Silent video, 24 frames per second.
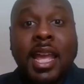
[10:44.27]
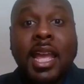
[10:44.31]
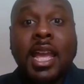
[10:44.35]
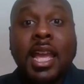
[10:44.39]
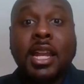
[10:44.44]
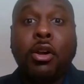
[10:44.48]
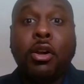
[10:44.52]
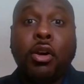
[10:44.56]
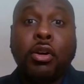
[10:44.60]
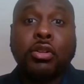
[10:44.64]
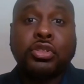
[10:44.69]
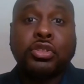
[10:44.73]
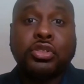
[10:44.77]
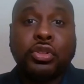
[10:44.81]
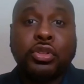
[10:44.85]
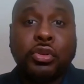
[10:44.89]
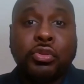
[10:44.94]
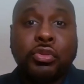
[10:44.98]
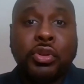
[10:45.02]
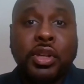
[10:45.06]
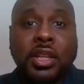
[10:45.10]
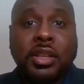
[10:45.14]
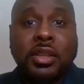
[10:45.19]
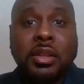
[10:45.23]
And
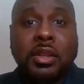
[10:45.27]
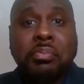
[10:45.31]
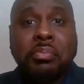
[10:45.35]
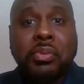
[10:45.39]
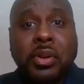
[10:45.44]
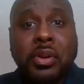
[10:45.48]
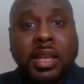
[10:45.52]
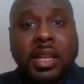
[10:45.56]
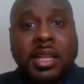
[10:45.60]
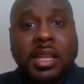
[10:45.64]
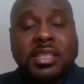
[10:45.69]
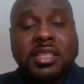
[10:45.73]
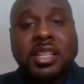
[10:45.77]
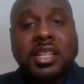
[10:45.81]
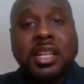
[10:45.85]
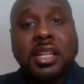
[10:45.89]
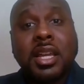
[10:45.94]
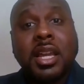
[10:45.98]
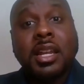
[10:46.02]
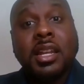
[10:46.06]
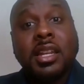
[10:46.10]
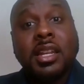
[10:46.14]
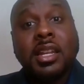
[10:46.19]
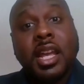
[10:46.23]
also in the book is the
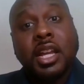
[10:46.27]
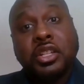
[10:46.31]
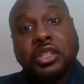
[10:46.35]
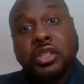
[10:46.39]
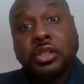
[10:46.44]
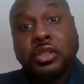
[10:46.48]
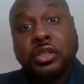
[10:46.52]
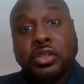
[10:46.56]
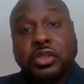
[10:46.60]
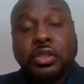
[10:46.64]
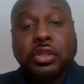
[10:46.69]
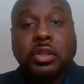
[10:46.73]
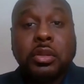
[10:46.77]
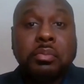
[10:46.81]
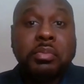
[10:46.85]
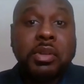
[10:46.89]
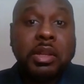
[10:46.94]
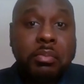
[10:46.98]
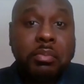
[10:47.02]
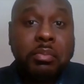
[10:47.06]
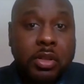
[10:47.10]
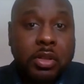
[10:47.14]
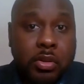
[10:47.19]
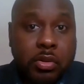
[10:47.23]
connection to the
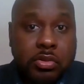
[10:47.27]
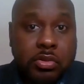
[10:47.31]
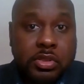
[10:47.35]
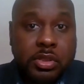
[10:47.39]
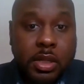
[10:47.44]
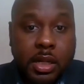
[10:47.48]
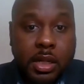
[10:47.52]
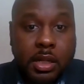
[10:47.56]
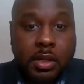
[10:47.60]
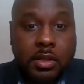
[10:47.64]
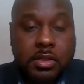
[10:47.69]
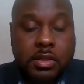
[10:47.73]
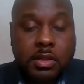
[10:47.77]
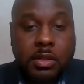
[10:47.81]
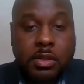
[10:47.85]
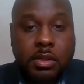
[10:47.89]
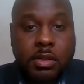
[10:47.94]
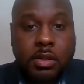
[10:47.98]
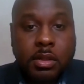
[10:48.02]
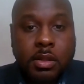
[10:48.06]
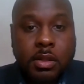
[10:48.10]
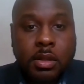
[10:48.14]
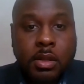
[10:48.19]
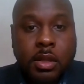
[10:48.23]
biblical studies.
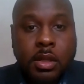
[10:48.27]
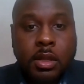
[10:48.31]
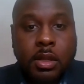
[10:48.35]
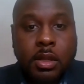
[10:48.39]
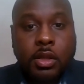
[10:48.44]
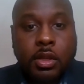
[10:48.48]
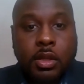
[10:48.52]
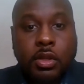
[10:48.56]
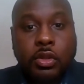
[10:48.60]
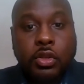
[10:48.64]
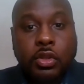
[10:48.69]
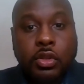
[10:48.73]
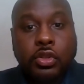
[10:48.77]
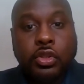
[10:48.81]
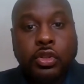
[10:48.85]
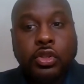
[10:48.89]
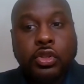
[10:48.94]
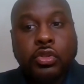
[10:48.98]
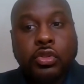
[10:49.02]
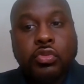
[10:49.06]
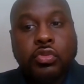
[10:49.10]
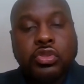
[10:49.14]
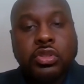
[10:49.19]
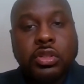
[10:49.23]

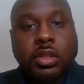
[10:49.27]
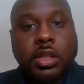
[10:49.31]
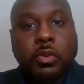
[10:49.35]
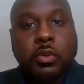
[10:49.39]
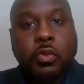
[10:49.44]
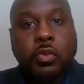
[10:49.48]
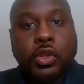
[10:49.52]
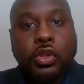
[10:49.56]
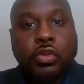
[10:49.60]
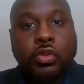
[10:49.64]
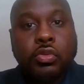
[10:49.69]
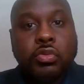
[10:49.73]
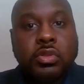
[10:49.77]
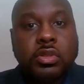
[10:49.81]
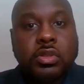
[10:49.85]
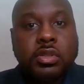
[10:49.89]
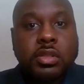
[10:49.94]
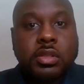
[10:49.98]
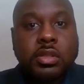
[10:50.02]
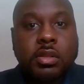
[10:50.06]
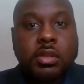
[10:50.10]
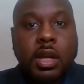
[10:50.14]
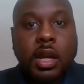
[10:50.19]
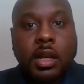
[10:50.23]
Usually when you
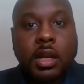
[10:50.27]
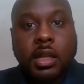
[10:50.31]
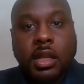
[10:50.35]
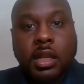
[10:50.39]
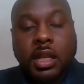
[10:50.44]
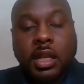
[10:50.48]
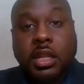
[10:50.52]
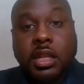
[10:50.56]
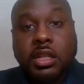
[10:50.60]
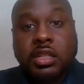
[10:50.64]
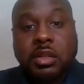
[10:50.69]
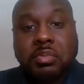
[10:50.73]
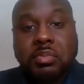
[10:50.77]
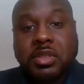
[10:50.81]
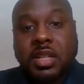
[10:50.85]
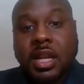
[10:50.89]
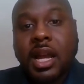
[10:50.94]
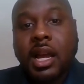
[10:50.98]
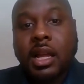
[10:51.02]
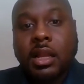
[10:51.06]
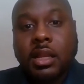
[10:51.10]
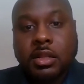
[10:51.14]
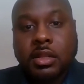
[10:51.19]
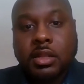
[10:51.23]
study
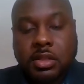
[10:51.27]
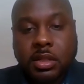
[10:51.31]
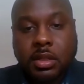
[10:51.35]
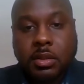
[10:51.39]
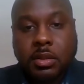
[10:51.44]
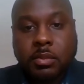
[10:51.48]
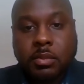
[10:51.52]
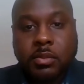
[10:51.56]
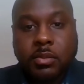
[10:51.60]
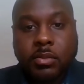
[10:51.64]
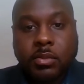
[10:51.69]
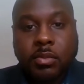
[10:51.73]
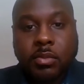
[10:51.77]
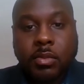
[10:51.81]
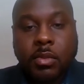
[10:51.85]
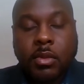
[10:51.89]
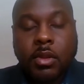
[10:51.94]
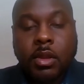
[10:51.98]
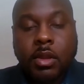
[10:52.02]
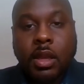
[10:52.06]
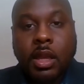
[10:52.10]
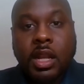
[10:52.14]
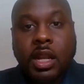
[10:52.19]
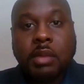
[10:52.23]
Egyptology,
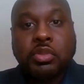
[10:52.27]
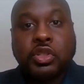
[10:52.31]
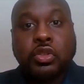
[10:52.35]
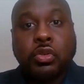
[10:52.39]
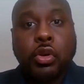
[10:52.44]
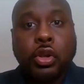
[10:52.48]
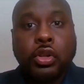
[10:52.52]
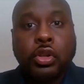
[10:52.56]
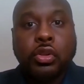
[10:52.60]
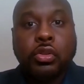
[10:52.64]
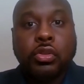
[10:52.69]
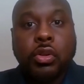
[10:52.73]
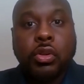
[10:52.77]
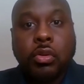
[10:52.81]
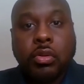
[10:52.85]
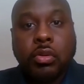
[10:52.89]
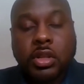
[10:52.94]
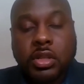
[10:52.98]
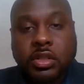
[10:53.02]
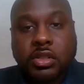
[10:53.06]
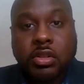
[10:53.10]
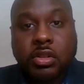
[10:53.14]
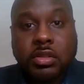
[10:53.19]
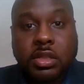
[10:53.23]
and I'm sure you
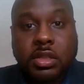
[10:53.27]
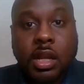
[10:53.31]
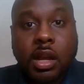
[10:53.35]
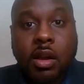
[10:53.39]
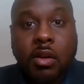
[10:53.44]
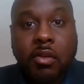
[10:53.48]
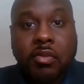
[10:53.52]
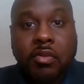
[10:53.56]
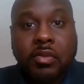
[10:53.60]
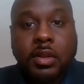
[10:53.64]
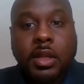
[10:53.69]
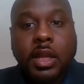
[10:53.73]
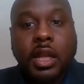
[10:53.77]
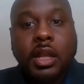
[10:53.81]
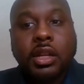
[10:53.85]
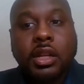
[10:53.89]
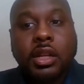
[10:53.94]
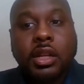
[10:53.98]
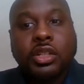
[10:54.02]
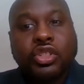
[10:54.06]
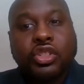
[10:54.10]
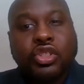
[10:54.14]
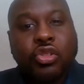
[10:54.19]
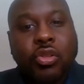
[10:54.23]
notice yourself, they
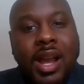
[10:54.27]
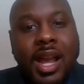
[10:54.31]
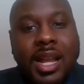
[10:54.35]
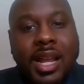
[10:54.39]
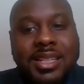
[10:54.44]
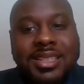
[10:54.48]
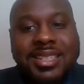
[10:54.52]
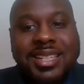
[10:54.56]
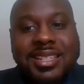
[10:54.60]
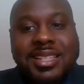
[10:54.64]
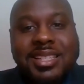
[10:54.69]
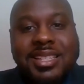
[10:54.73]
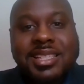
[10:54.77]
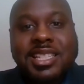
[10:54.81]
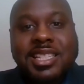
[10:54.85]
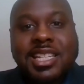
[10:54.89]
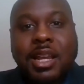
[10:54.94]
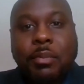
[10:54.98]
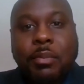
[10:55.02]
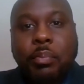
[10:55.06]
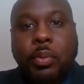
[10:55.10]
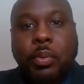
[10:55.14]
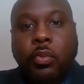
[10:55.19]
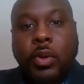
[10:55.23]
try to
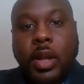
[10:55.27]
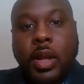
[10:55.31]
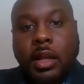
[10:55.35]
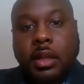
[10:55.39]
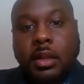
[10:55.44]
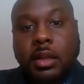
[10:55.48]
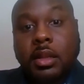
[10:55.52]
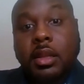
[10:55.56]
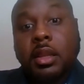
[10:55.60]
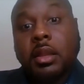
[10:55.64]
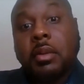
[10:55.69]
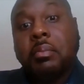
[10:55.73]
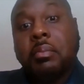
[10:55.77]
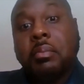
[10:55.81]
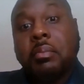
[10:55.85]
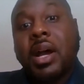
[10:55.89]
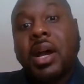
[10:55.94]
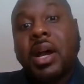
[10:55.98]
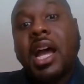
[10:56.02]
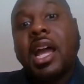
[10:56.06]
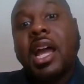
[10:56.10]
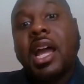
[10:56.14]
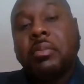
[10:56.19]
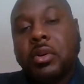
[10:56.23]
separate the
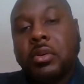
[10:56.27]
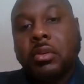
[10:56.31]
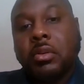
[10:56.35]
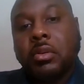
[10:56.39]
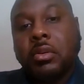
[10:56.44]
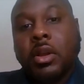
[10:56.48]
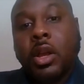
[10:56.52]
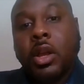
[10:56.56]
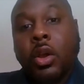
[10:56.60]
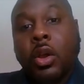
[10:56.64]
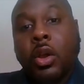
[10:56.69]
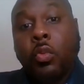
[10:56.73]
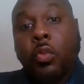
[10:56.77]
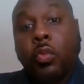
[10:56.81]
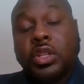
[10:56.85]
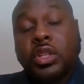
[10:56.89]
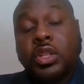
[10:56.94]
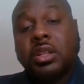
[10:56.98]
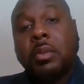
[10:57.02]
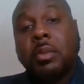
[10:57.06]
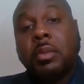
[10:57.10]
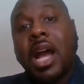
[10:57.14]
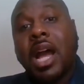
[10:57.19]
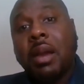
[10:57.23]
Bible,
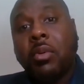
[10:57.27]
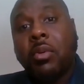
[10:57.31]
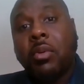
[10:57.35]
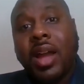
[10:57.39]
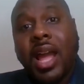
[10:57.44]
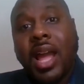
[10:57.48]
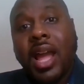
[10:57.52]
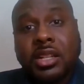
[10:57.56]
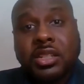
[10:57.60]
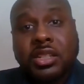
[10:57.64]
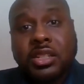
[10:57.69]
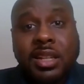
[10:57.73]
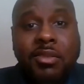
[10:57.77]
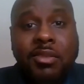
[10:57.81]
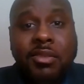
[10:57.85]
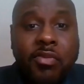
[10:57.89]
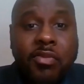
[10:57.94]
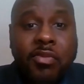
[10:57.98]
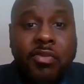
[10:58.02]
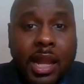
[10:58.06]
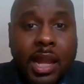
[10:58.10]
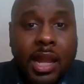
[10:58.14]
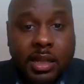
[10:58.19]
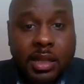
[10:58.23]
which the Bible actually
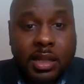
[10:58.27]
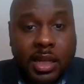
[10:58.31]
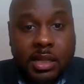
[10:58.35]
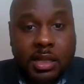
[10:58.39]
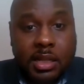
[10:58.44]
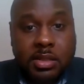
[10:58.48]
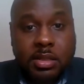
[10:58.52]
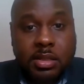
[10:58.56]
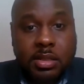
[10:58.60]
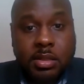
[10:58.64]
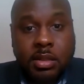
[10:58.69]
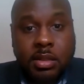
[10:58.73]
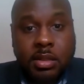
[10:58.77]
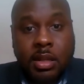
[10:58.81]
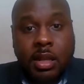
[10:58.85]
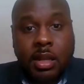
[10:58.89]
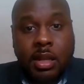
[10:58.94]
validates